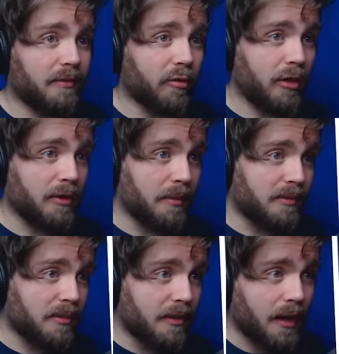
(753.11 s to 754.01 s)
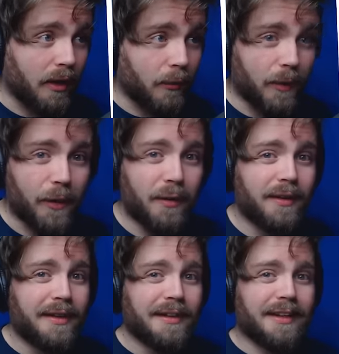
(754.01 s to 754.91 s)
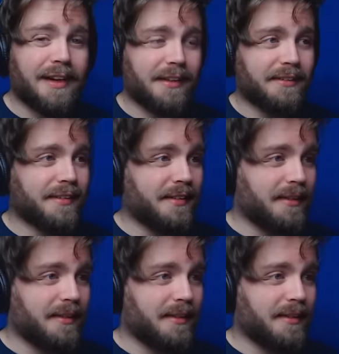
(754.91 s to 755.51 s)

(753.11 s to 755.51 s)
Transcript: it 3 times. I don't know. That's